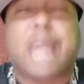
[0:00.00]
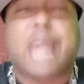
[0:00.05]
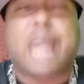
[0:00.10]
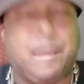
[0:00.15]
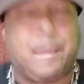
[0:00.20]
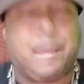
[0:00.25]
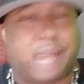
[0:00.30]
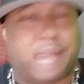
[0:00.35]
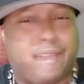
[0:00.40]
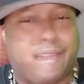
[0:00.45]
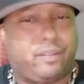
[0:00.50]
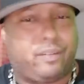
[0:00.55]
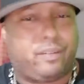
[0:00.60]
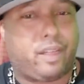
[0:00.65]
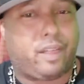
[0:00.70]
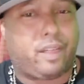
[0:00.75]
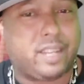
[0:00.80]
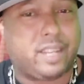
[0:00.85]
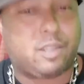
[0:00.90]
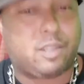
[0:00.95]
can't plan for
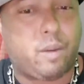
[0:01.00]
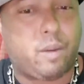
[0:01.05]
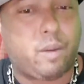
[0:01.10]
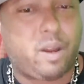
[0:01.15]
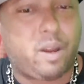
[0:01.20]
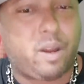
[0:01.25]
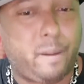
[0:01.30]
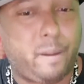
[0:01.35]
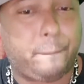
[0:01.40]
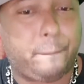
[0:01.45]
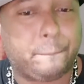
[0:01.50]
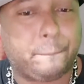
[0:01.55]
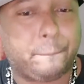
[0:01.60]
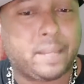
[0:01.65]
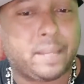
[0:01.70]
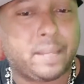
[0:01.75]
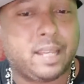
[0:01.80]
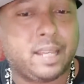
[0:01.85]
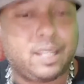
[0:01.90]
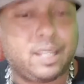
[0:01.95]
nothing that's going on.
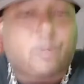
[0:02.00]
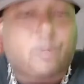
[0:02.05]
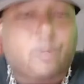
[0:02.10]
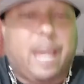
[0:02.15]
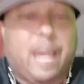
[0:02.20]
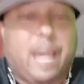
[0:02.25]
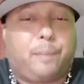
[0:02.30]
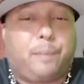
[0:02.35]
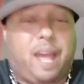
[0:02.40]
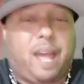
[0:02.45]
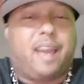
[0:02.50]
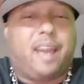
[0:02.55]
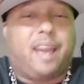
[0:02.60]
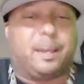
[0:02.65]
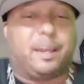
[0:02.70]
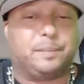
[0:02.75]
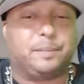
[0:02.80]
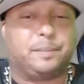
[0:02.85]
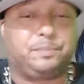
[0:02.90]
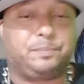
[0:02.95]
You can't
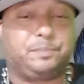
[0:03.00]
plan.